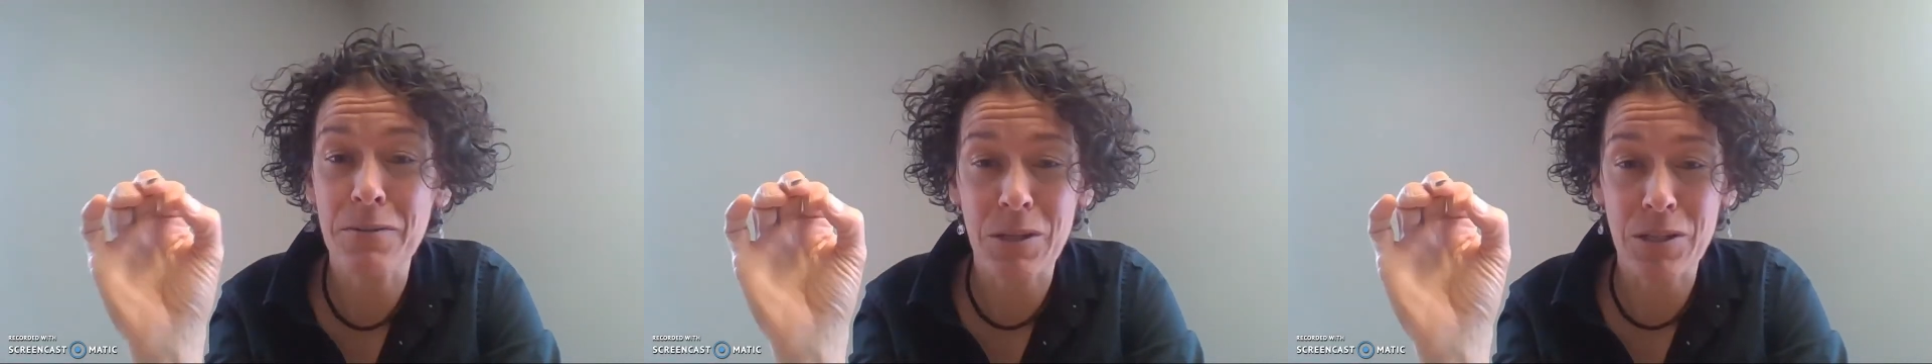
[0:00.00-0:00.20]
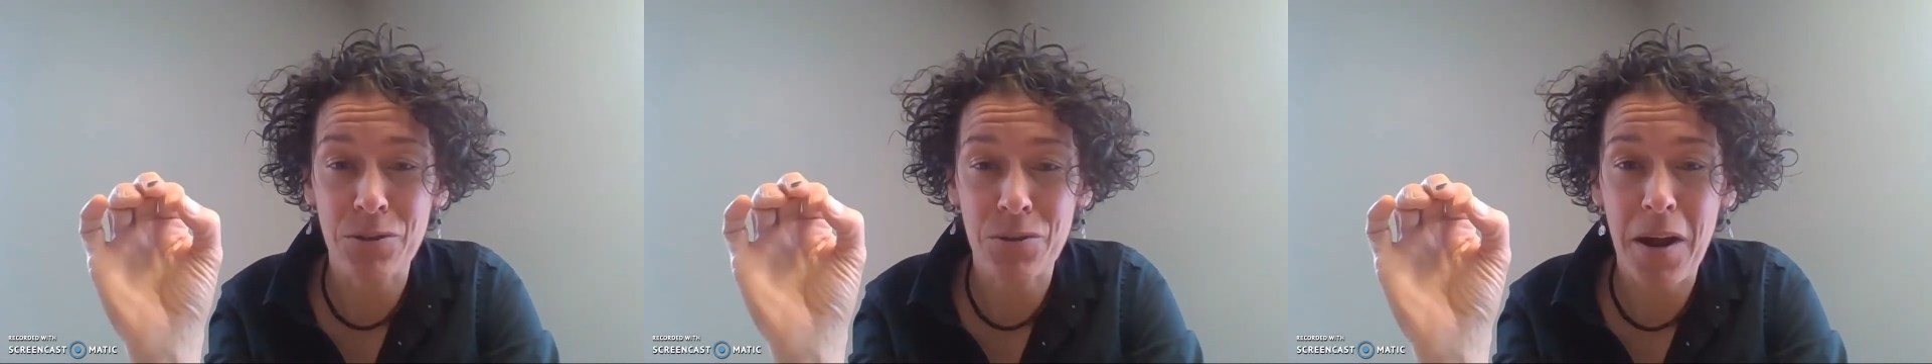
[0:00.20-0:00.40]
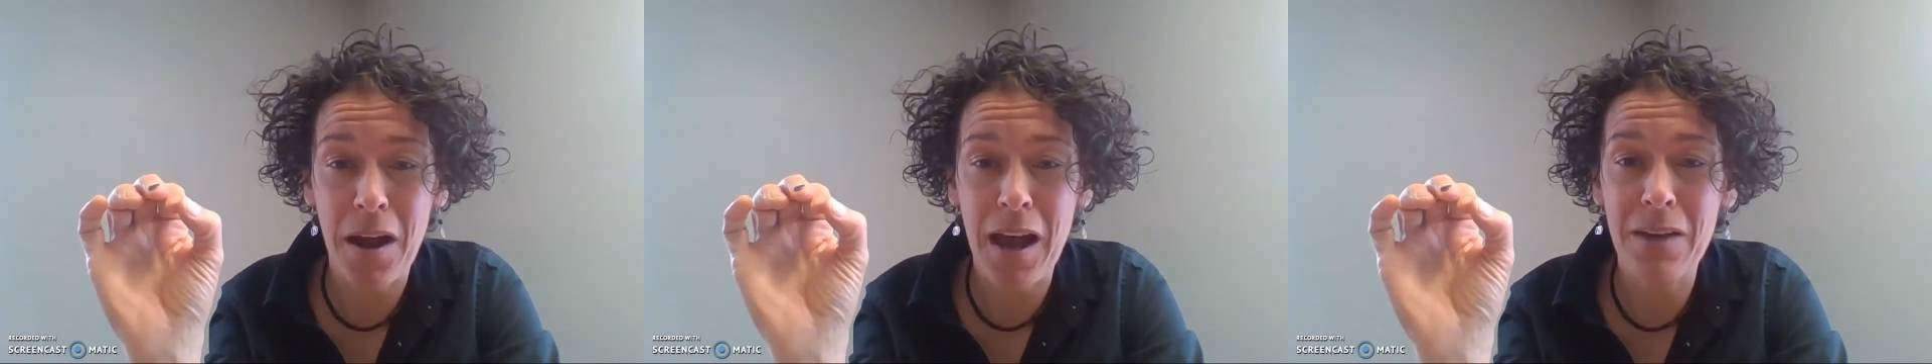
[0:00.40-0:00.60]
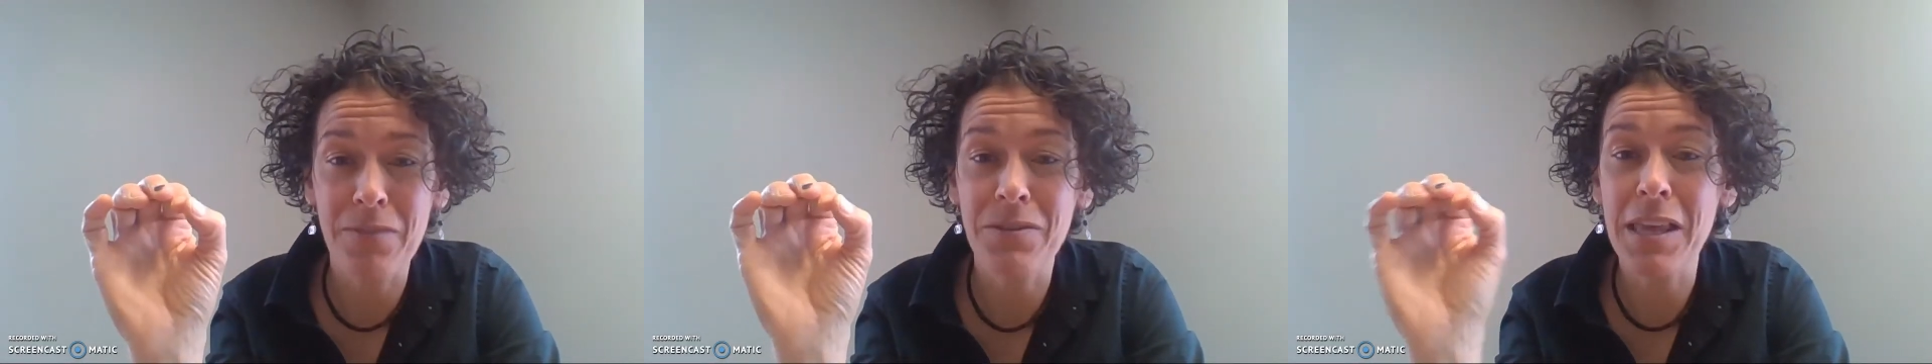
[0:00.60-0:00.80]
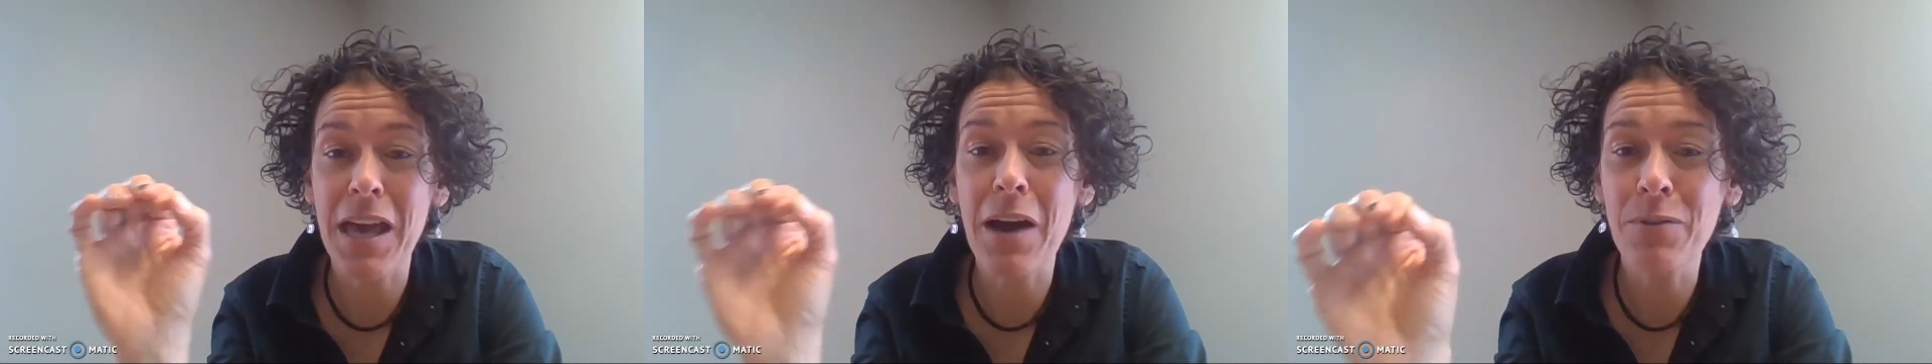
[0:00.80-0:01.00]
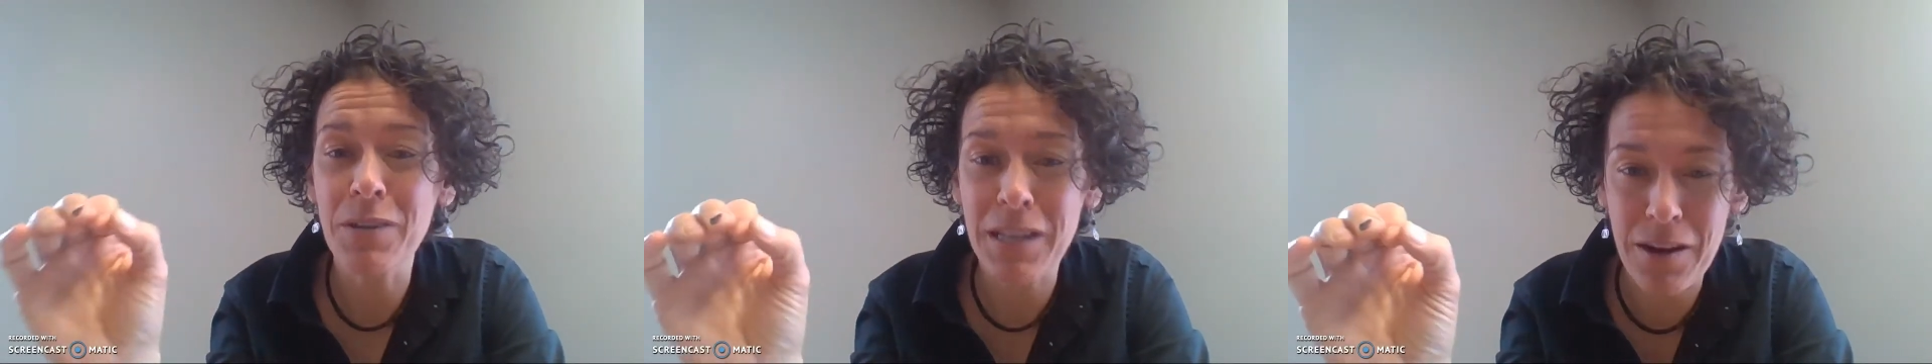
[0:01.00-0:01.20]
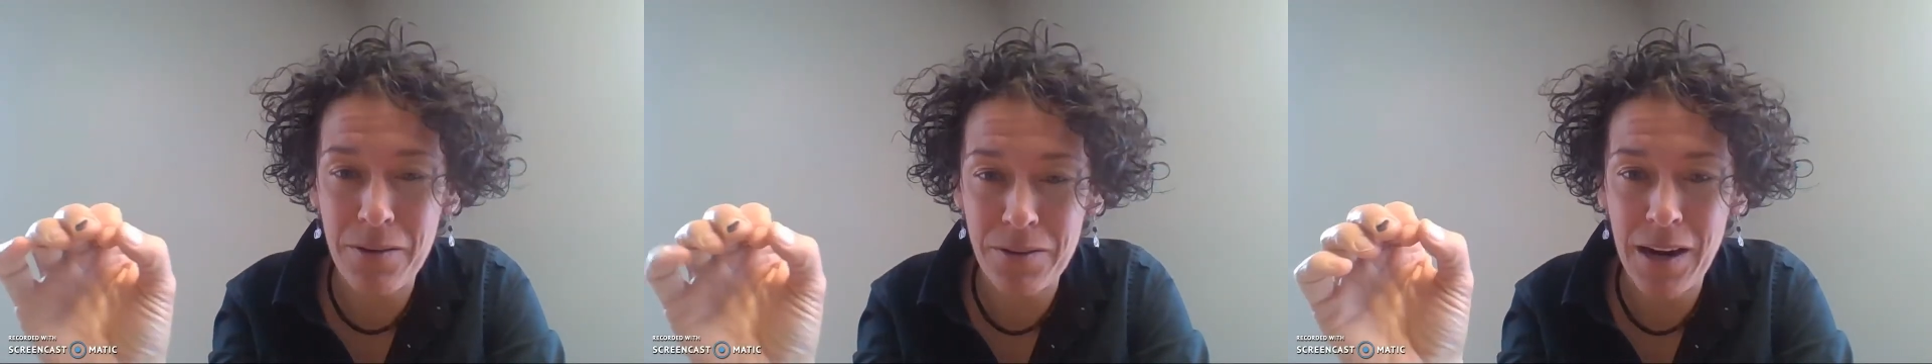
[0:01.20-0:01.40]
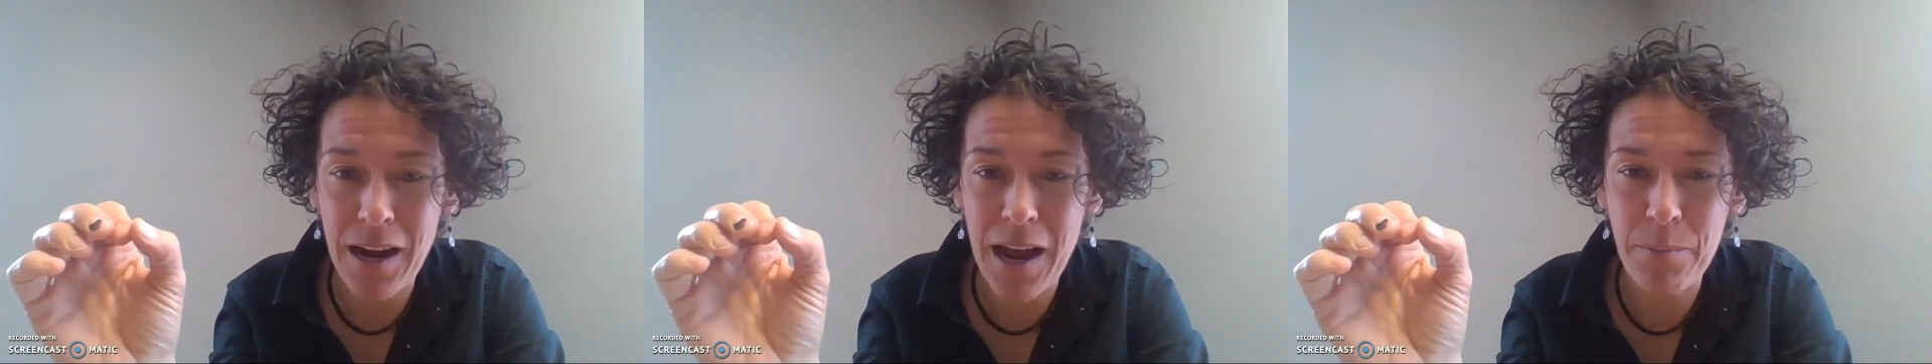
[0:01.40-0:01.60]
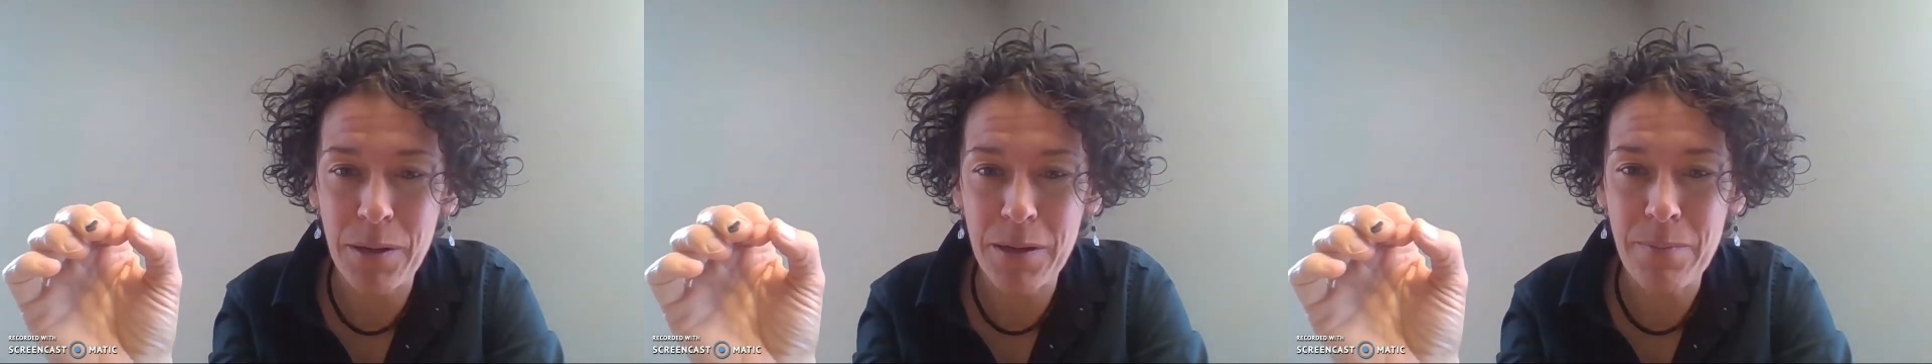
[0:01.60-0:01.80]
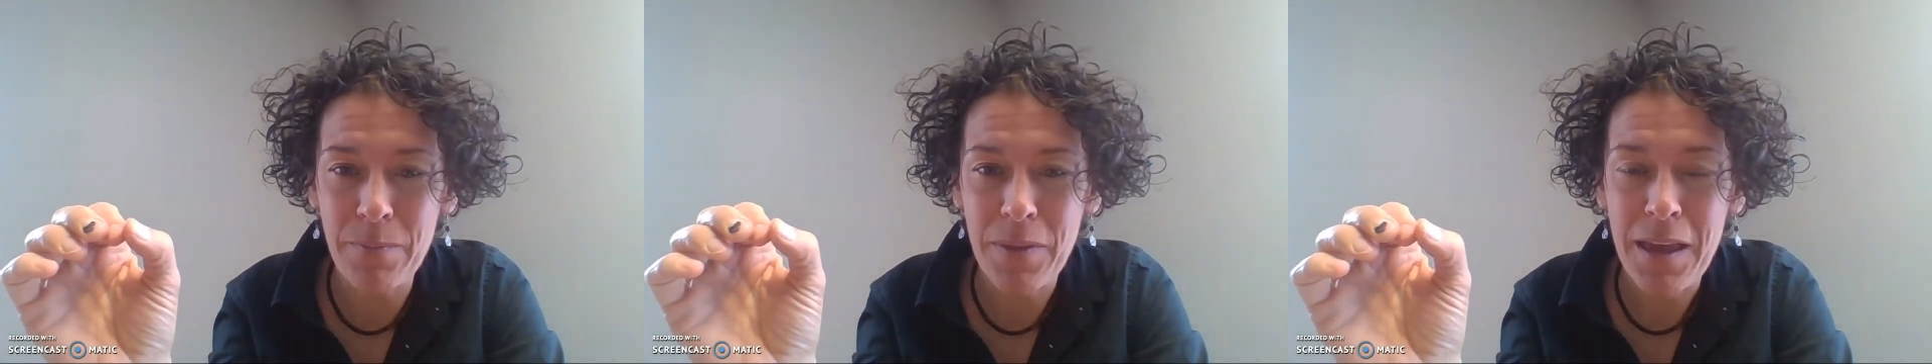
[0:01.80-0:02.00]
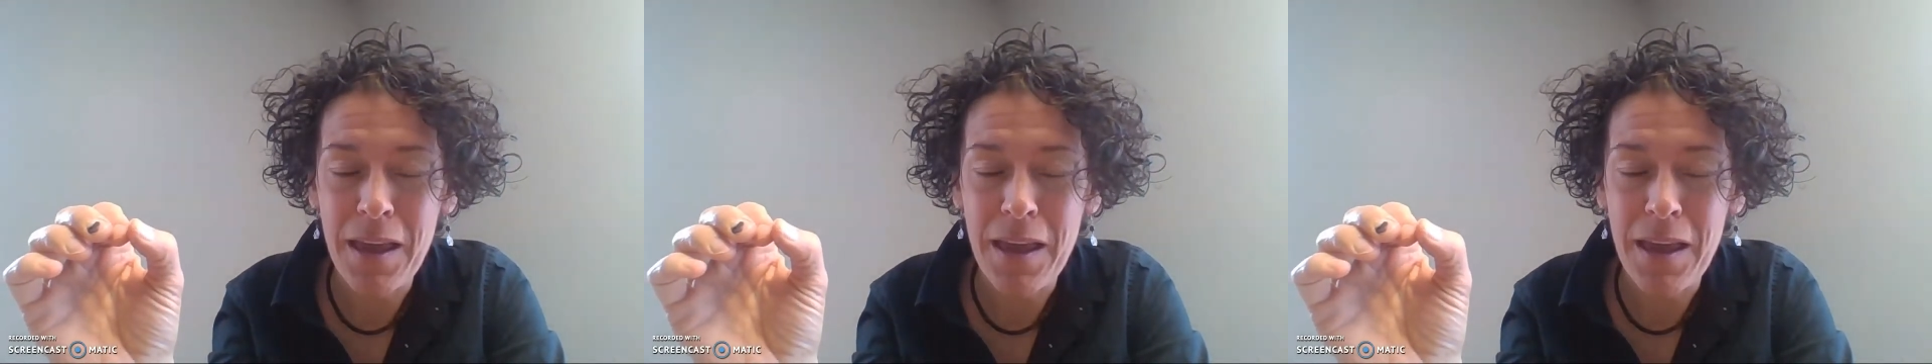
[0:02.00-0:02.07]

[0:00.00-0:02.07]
contrived. That would never happen.